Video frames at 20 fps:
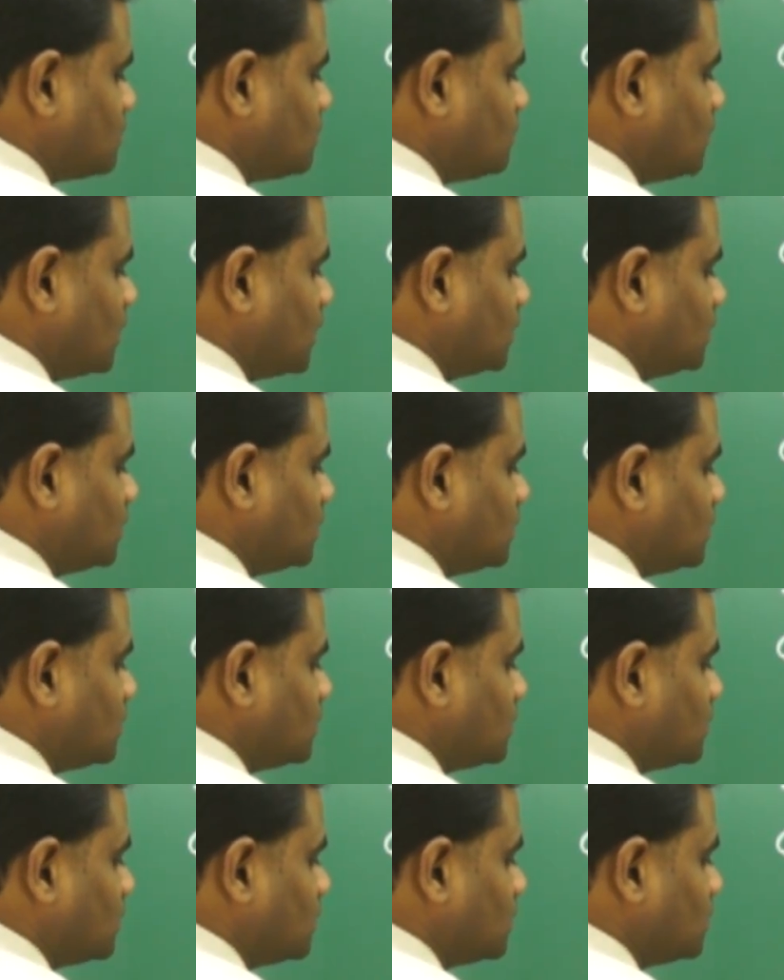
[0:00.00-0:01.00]
1,
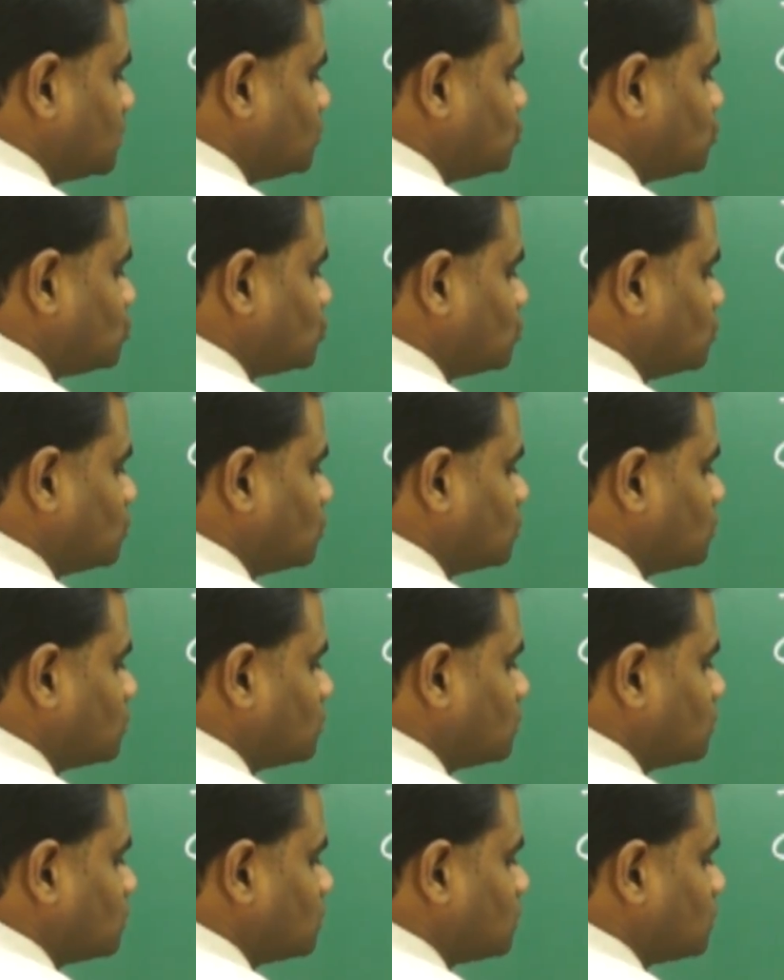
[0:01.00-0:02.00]
2,
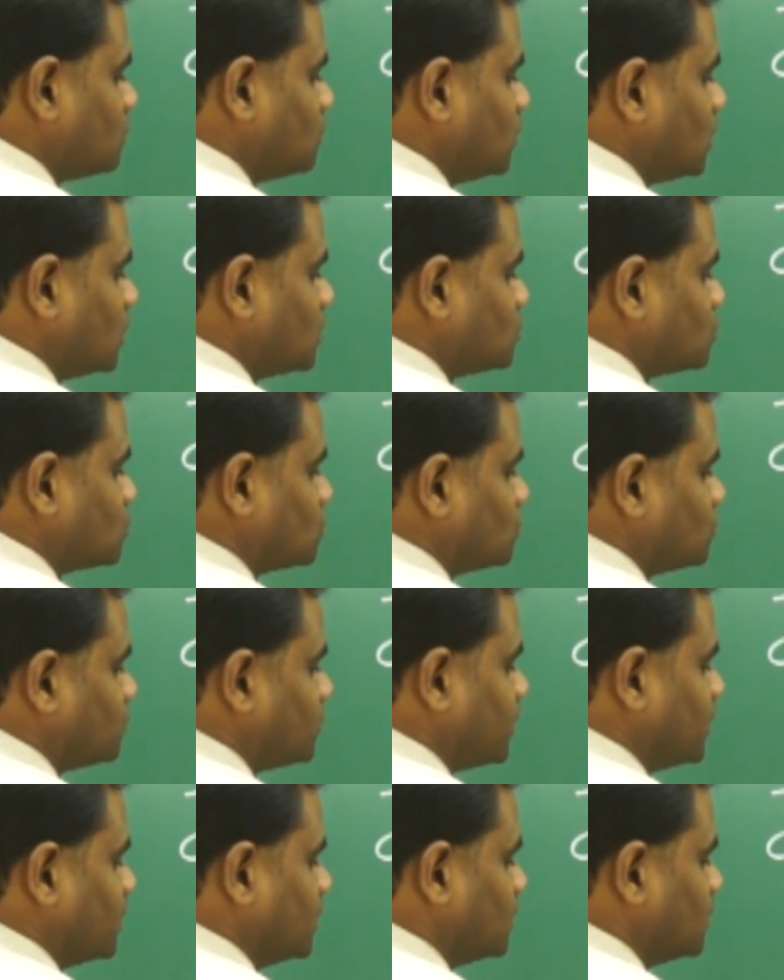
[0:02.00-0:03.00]
1, 2,
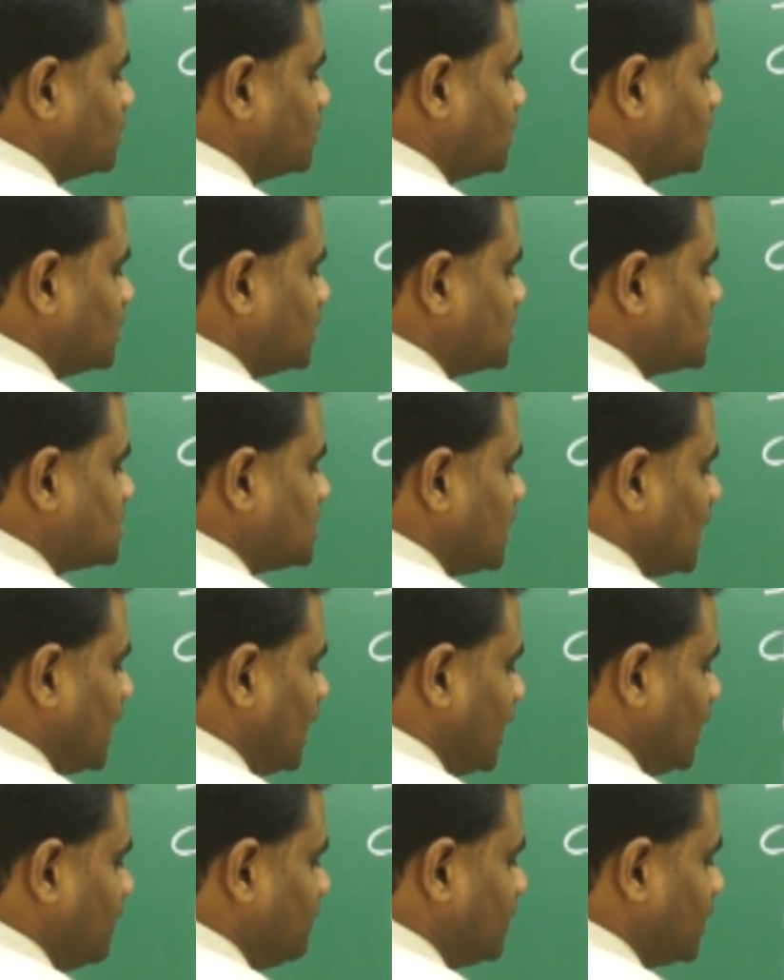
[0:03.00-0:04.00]
3. Say I
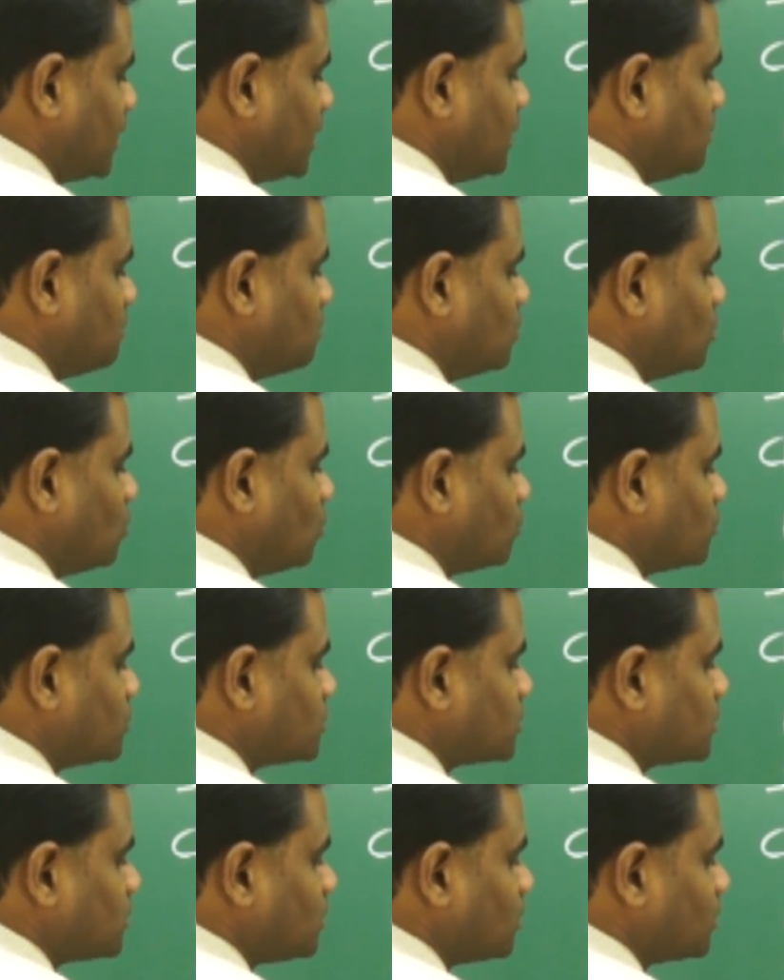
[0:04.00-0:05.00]
have again
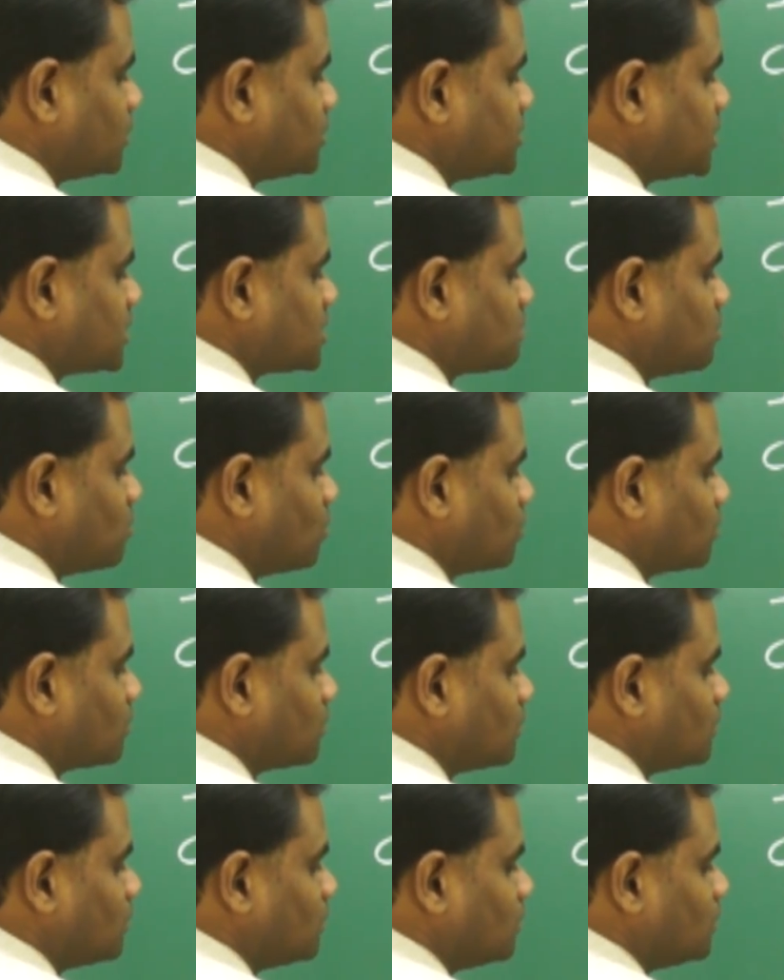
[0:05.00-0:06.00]
moved on the chessboard
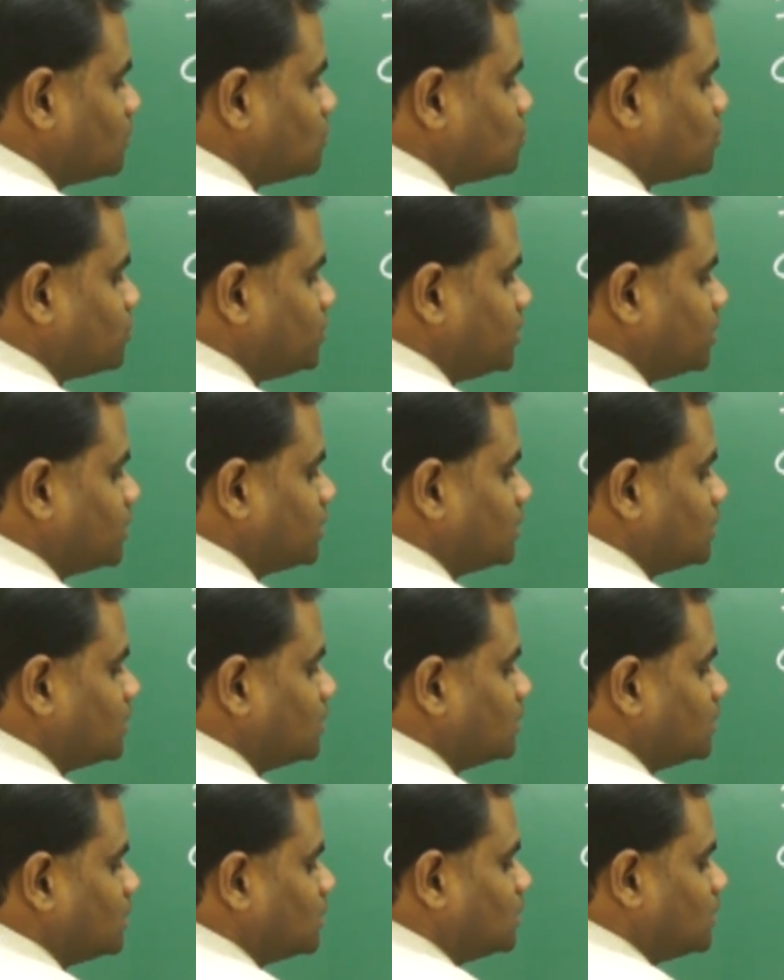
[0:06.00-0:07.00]
to here.
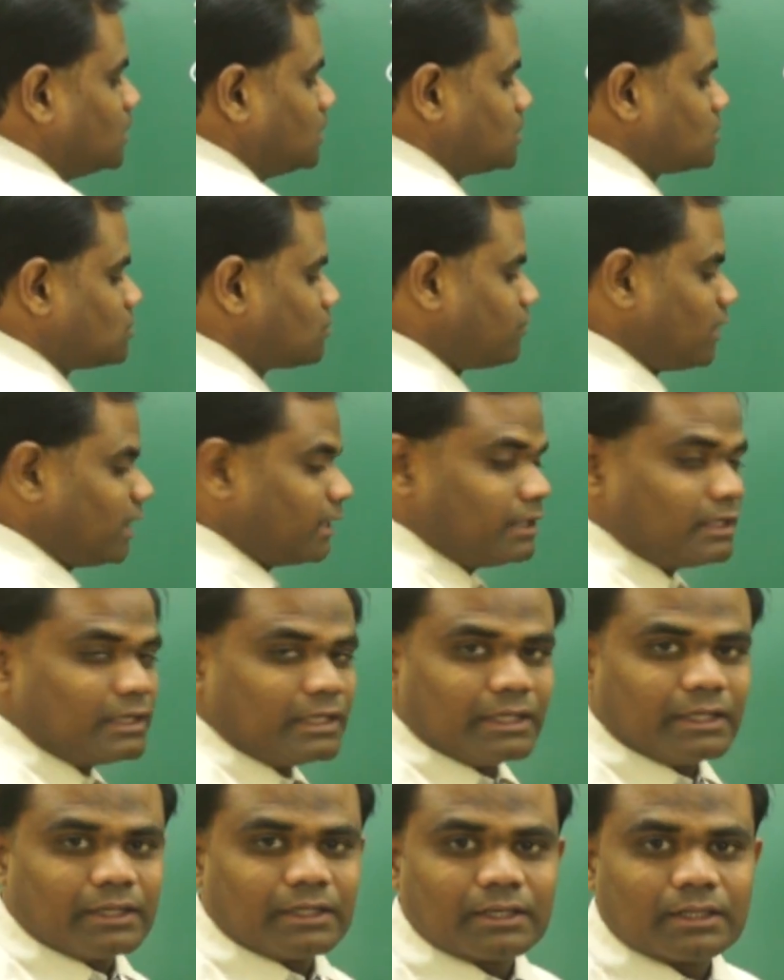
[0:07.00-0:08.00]
So
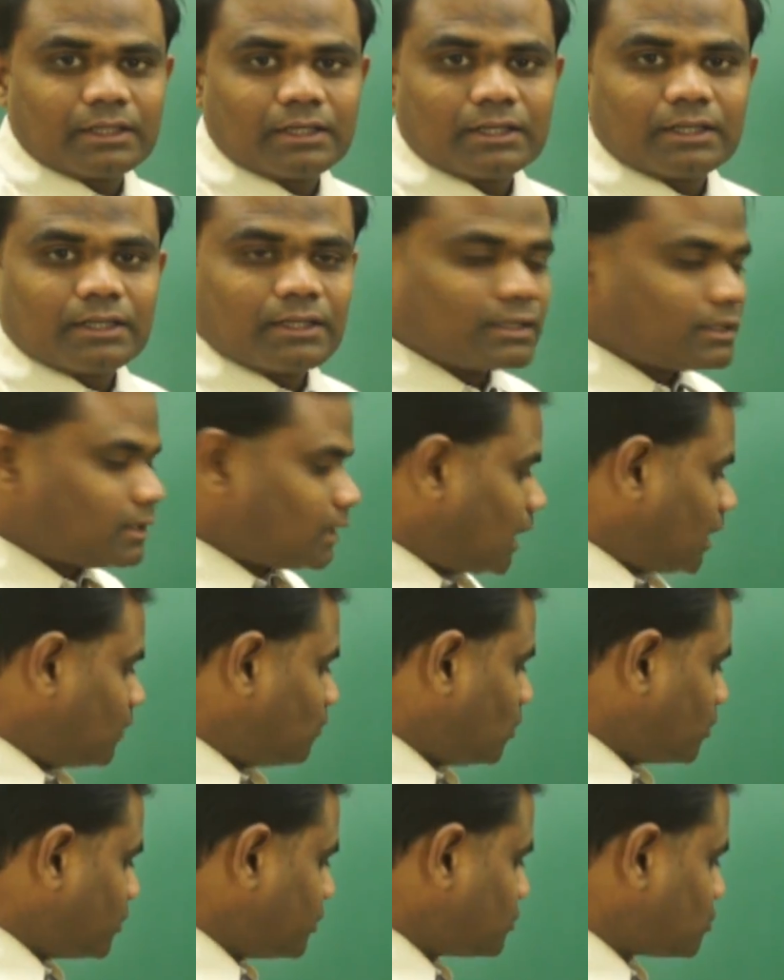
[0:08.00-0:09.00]
finally, I
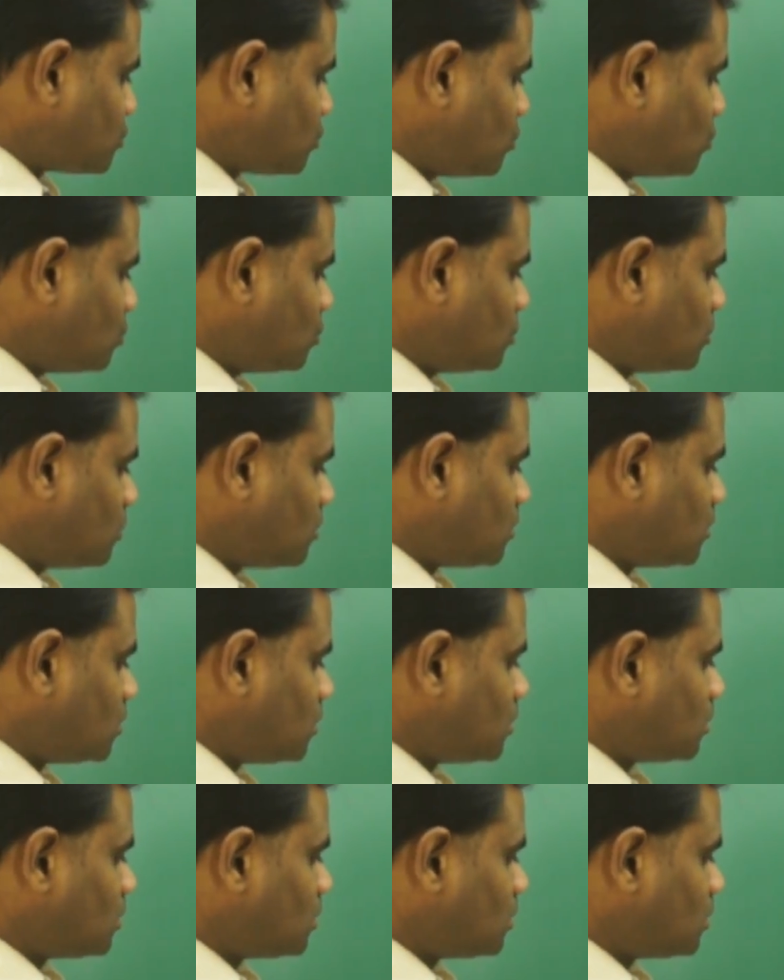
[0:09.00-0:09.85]
wanted to know